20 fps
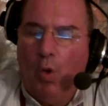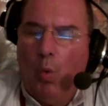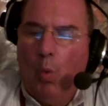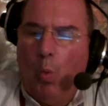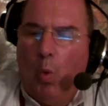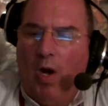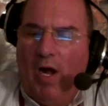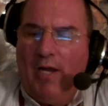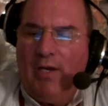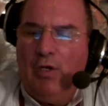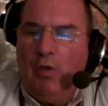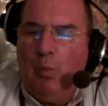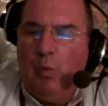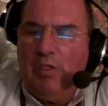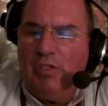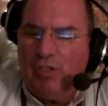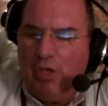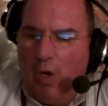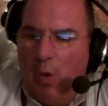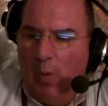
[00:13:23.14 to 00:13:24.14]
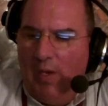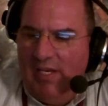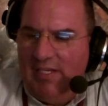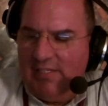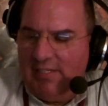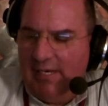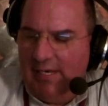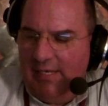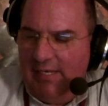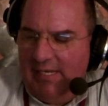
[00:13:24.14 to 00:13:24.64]
One who is
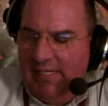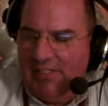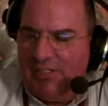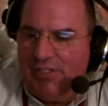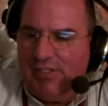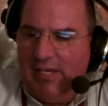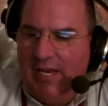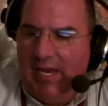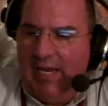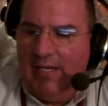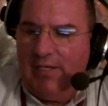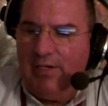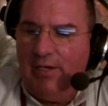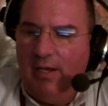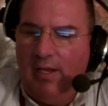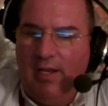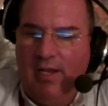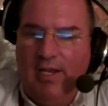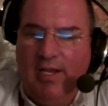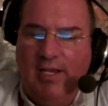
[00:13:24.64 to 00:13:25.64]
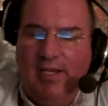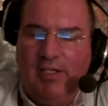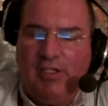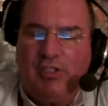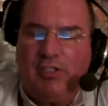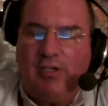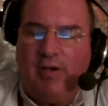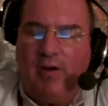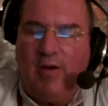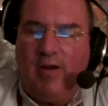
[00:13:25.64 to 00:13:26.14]
always in this state is
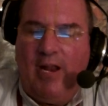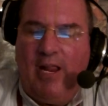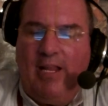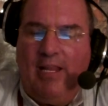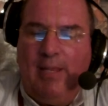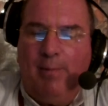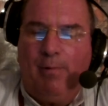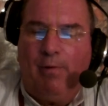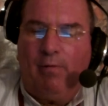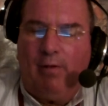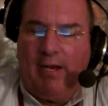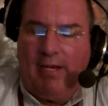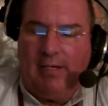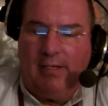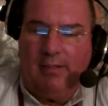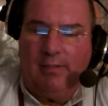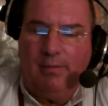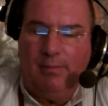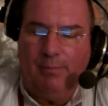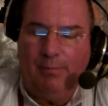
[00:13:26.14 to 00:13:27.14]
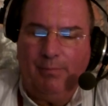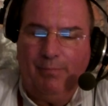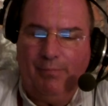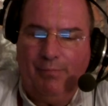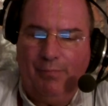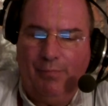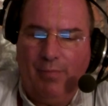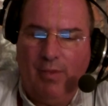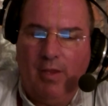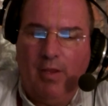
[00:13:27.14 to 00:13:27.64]
certainly liberated.
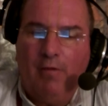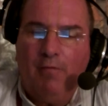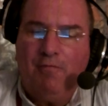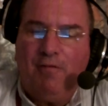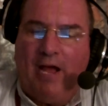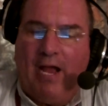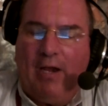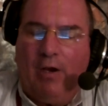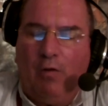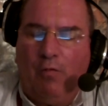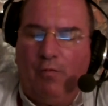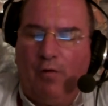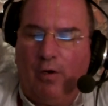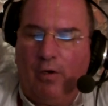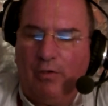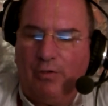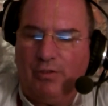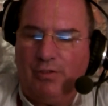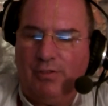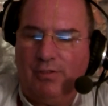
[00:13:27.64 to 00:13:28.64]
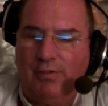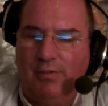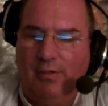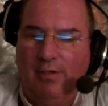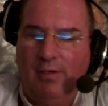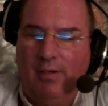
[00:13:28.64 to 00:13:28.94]
Final verse.